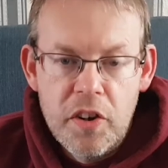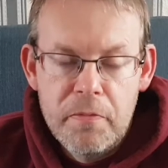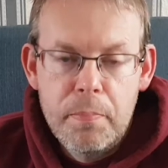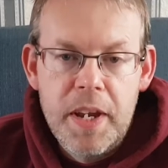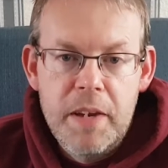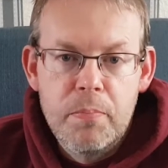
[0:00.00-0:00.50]
of
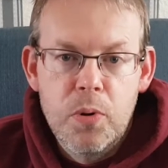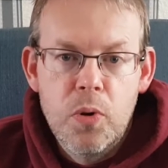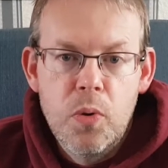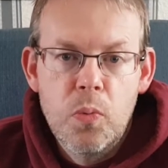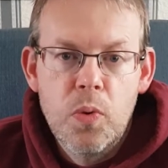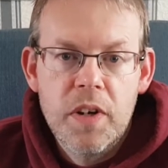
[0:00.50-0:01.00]

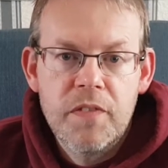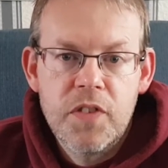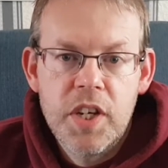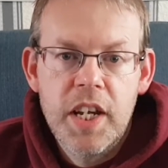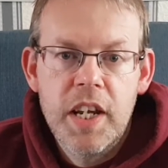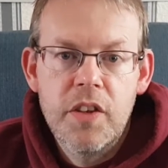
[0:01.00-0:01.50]
people would have
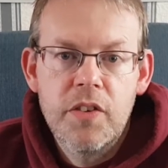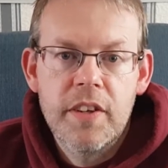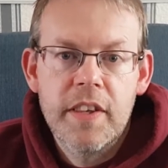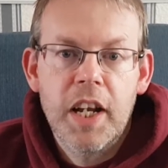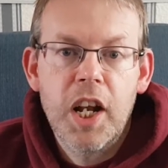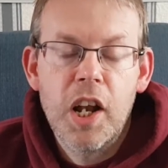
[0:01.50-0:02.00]
turned
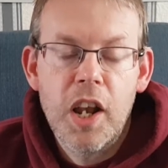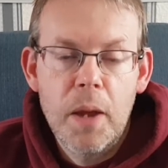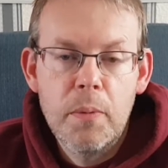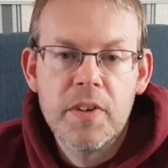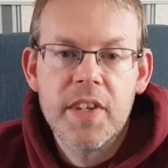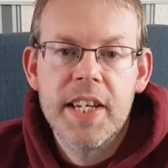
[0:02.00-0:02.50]
to the
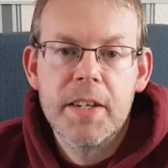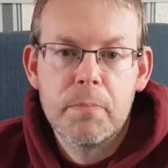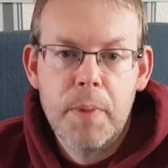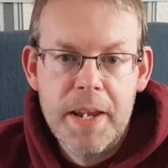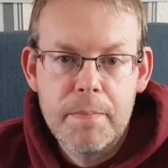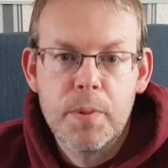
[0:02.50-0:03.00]
closest
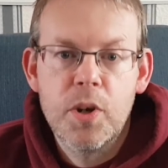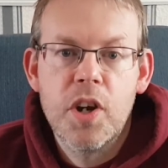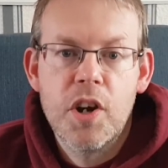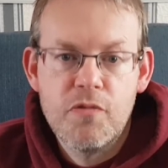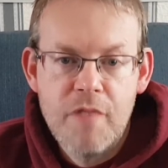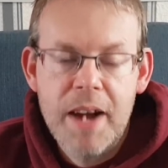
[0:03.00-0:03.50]
people
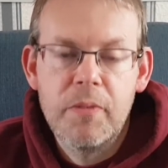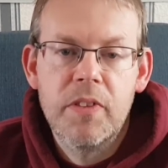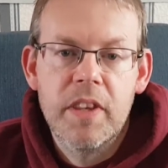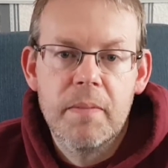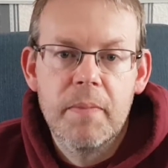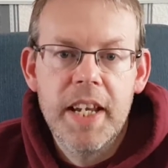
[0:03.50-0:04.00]

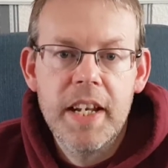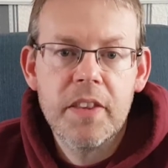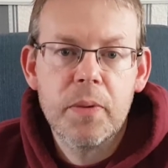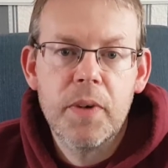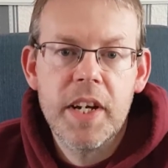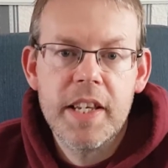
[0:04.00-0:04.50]
around them. In
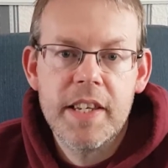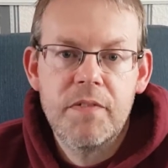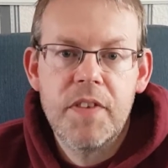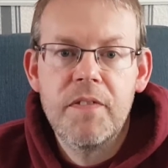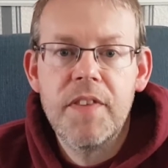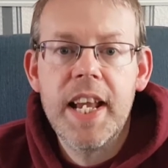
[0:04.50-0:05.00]
other words,
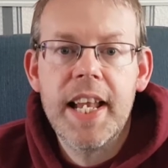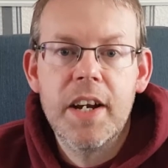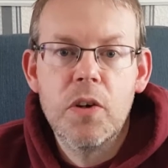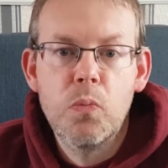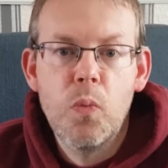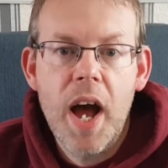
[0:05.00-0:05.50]
if you're feeling
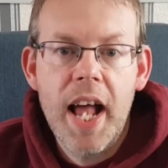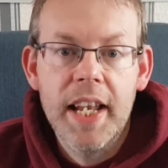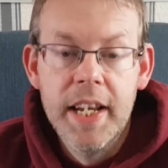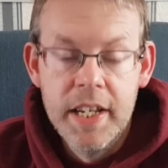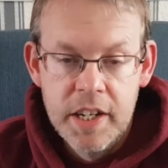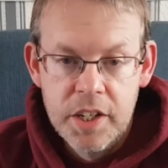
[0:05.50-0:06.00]
unwell,
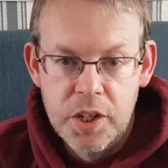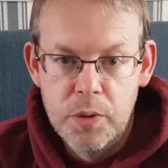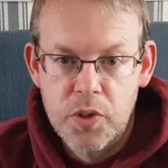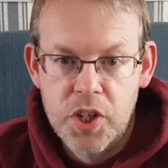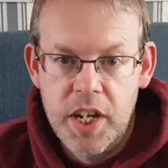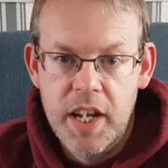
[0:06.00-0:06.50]
you
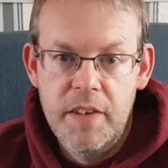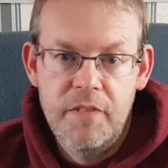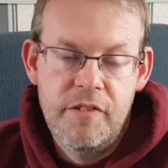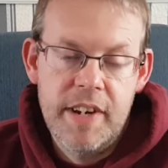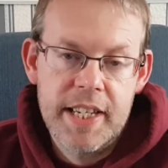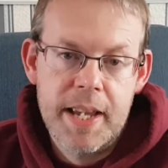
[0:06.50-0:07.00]
turn,
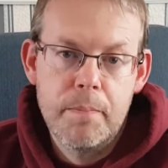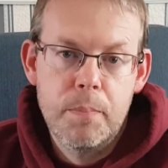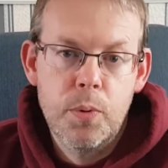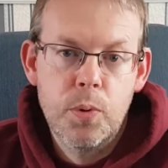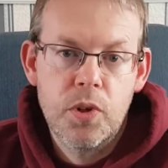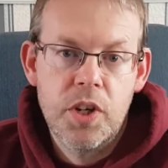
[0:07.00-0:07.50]
for
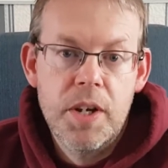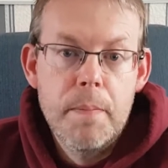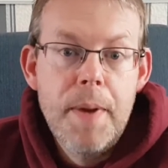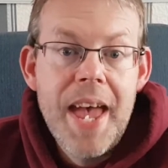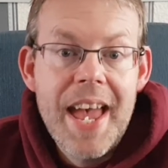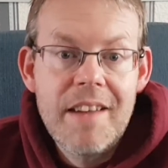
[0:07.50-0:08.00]
example, to your
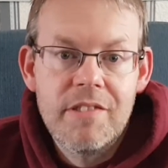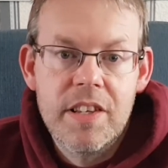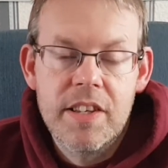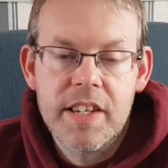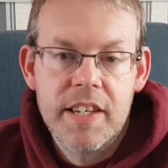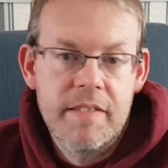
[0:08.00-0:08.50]

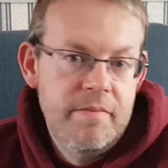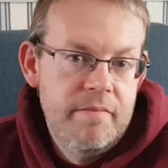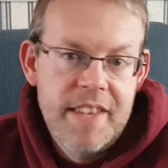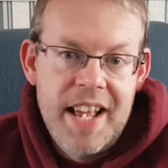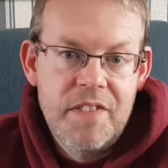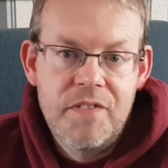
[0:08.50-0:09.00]
parents, and
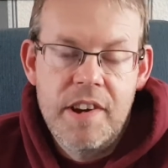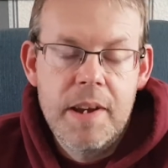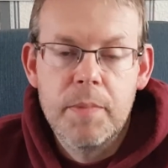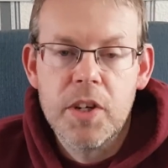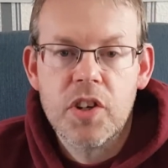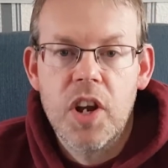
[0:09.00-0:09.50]
that's very
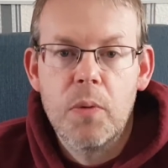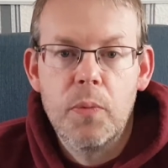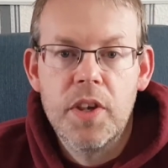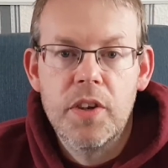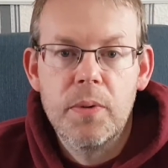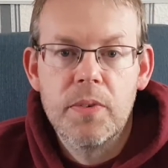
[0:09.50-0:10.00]
much like
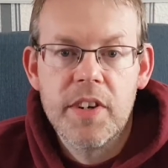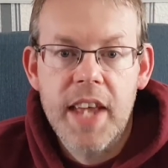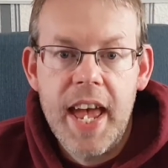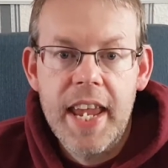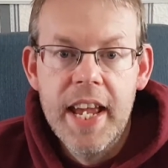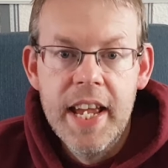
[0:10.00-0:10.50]
we do
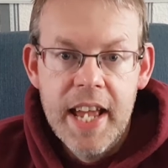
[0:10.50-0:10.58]
today.